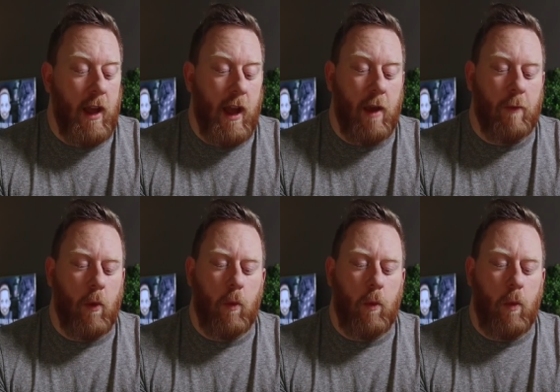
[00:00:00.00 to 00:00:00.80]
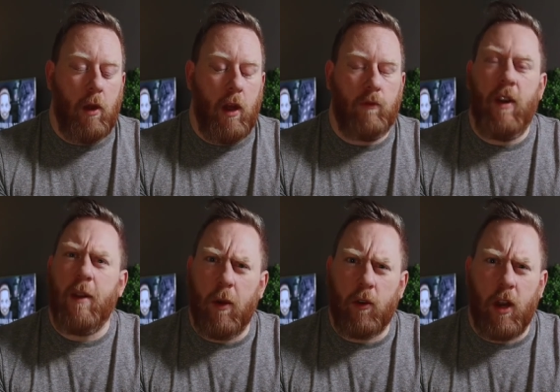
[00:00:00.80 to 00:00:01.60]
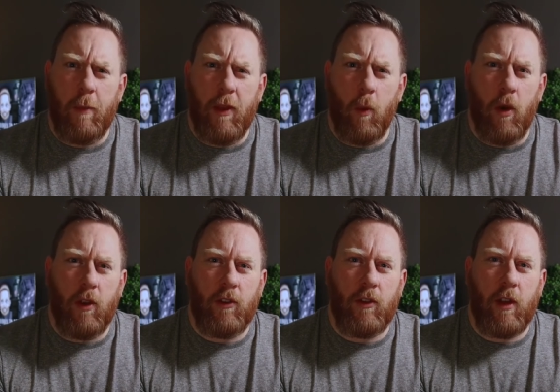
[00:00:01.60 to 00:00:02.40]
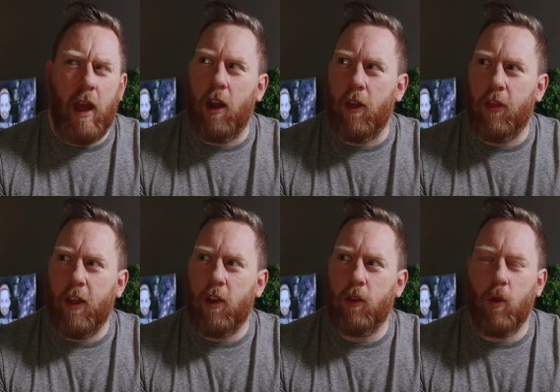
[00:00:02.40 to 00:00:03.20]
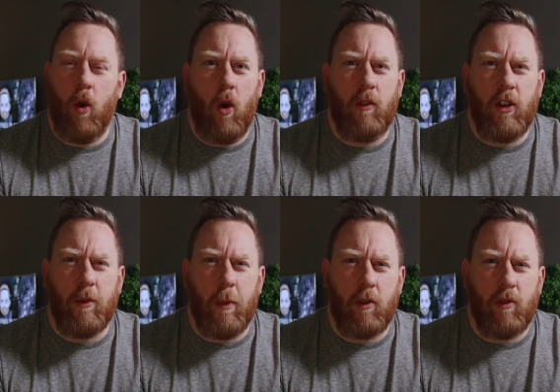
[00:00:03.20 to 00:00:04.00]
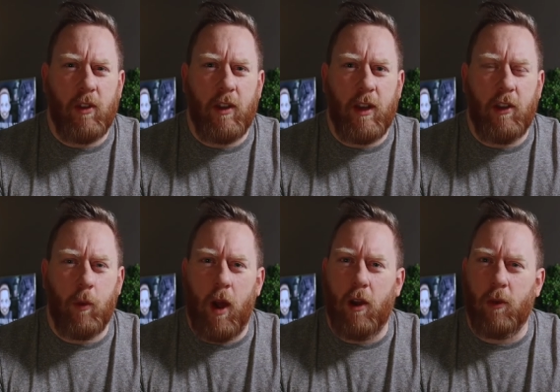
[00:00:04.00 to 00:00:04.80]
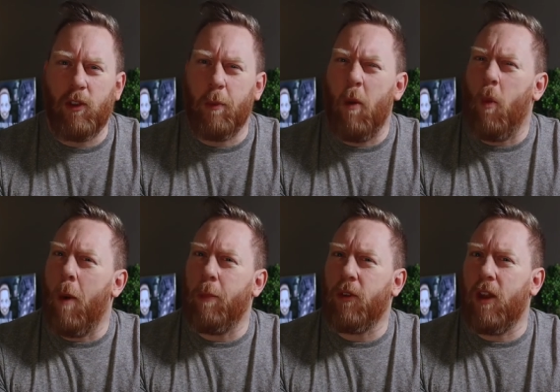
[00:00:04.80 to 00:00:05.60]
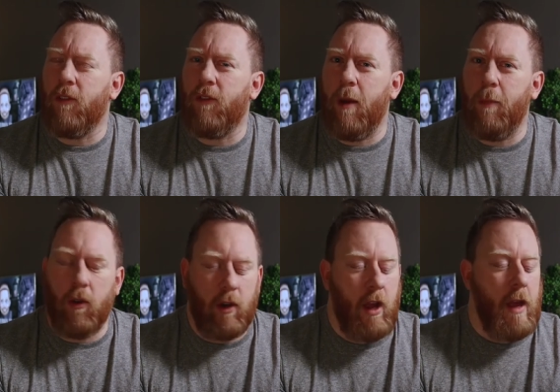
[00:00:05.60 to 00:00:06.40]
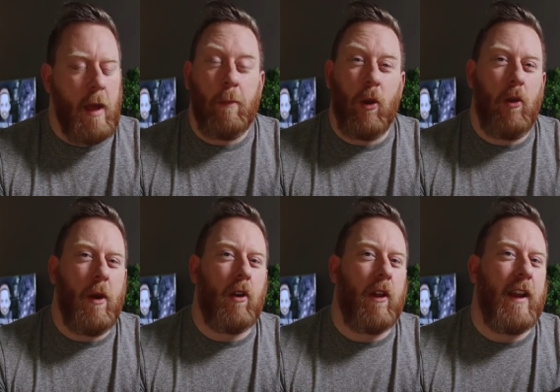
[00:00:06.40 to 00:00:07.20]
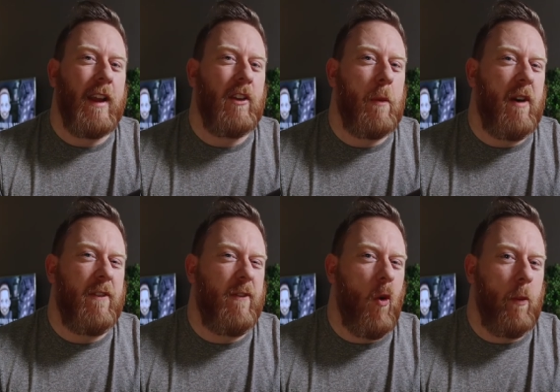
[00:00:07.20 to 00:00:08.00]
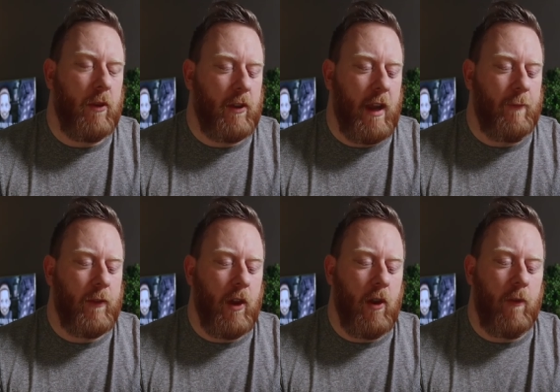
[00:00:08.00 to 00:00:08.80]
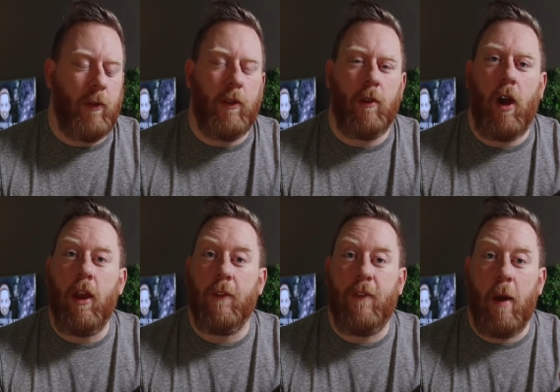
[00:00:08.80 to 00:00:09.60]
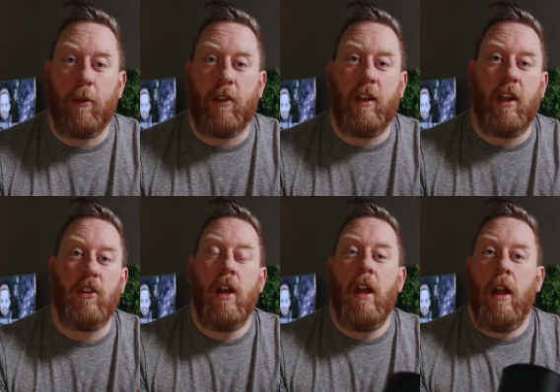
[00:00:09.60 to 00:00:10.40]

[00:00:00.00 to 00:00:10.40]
Um, uh, red milk's going to be the worst, and I think I saw orange milk recently as well, which is about 1% fat milk. Blue milk, I think, is about 4%. So the higher the fat percentage,